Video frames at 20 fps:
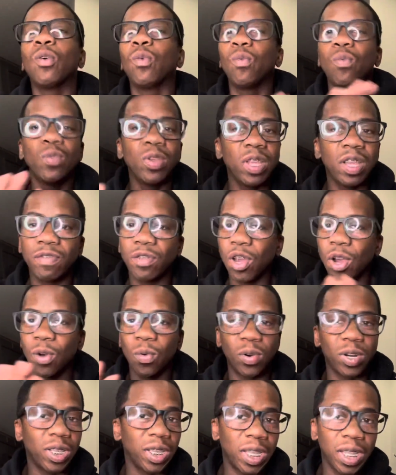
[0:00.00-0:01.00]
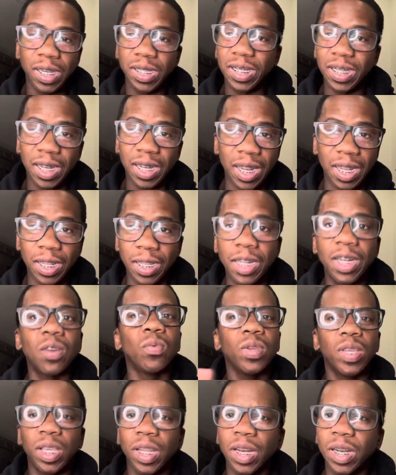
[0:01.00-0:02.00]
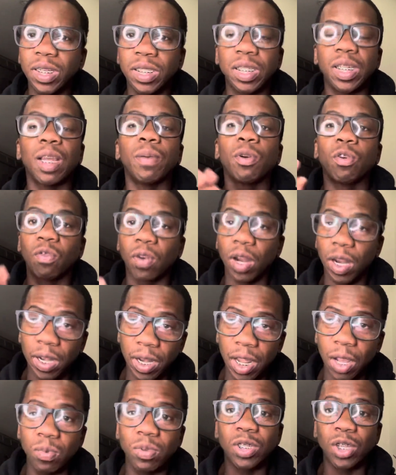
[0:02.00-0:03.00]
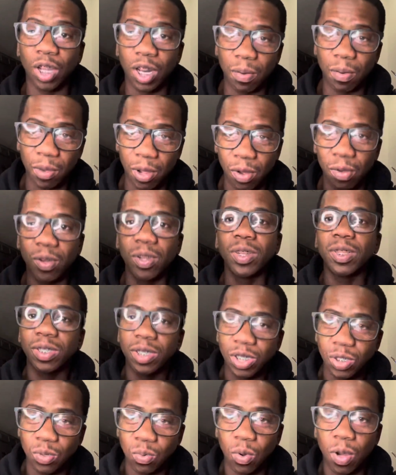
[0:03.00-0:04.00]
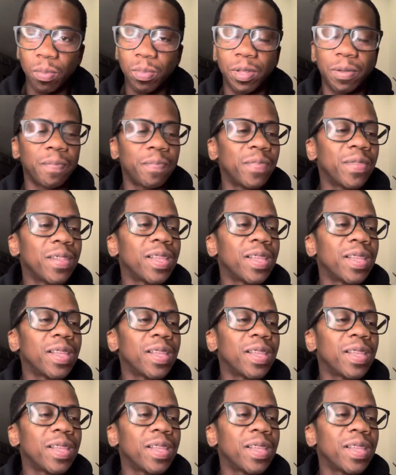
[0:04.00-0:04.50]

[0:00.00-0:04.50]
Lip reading: If y'all want to get into that later, we get into that. But right now, we're talking about this woman.